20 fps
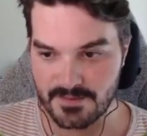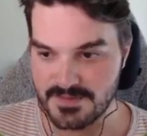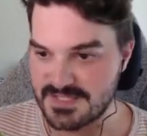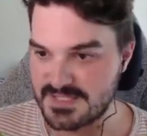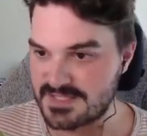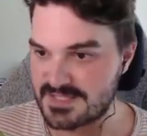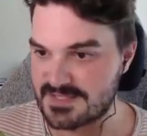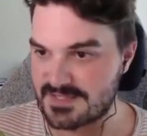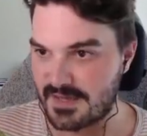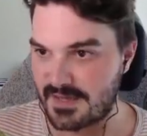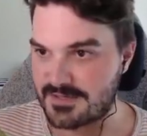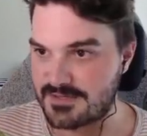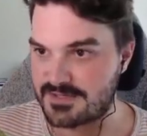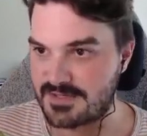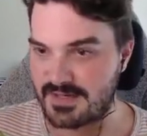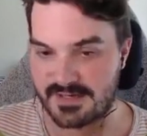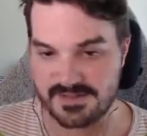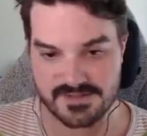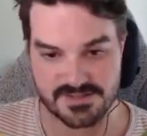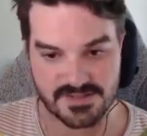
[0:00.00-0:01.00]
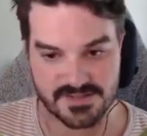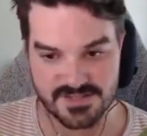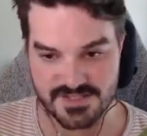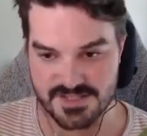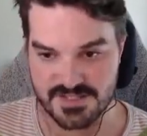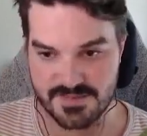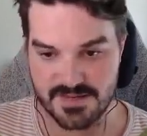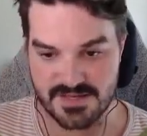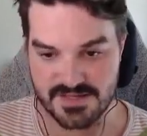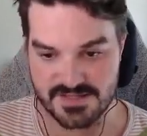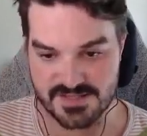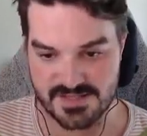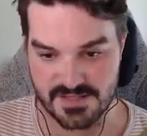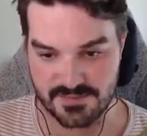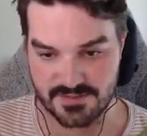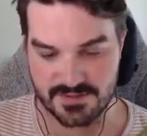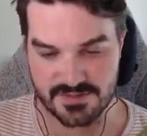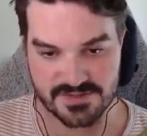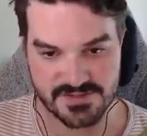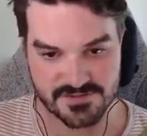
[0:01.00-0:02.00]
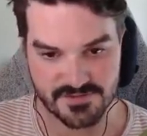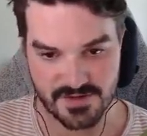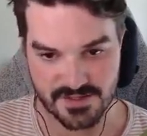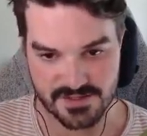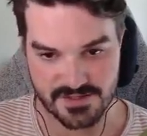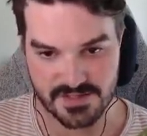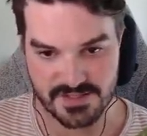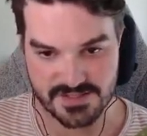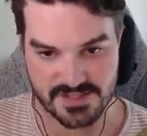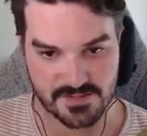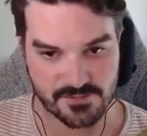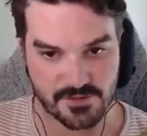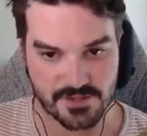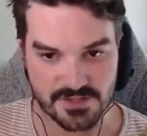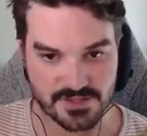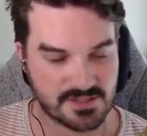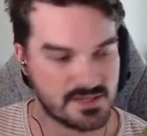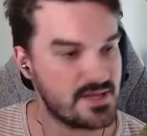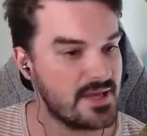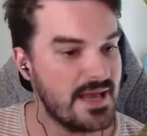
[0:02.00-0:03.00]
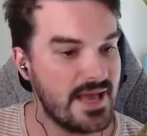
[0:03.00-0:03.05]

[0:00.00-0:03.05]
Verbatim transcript: Side tracks. That's just the maintenance depot. It's fine. You guys keep working.